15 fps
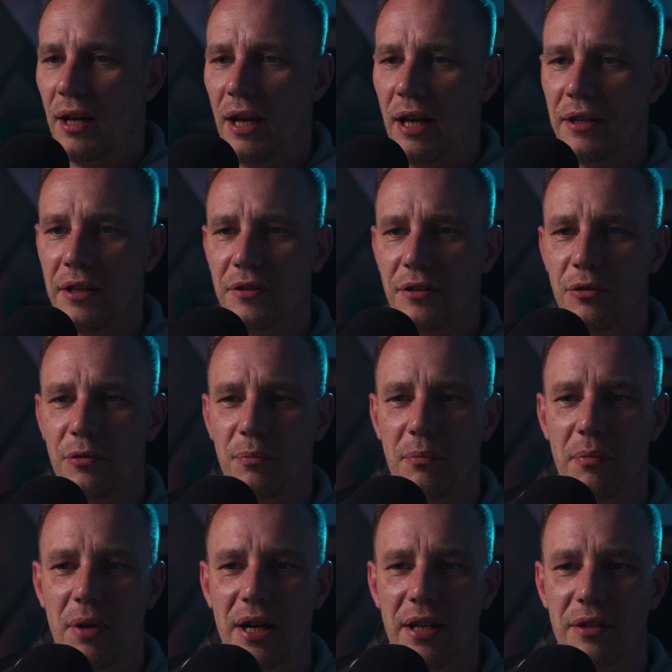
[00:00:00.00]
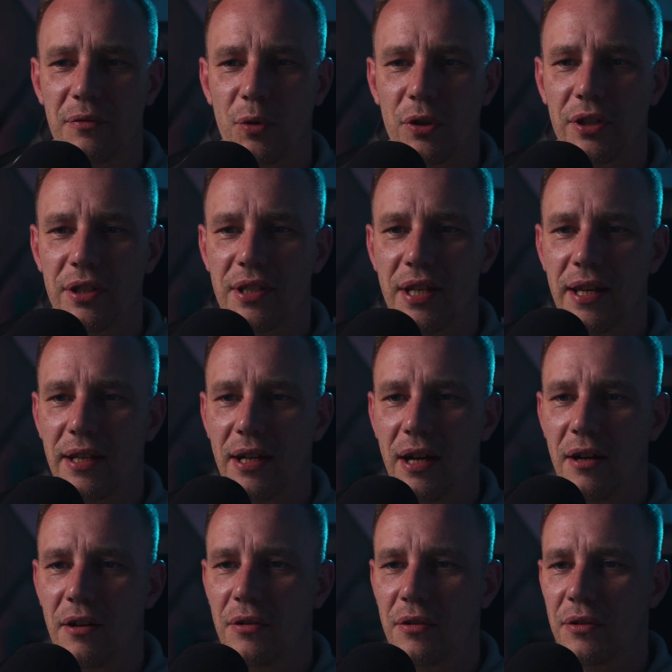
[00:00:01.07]
And then you might want to take
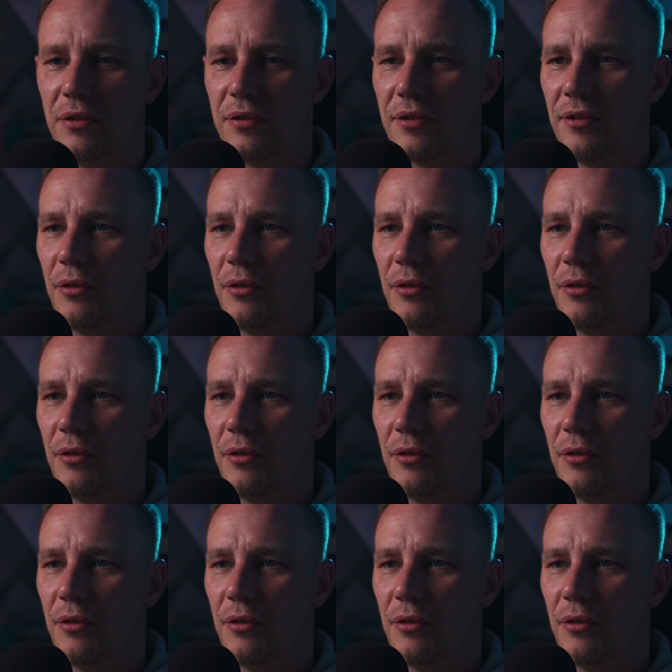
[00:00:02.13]
out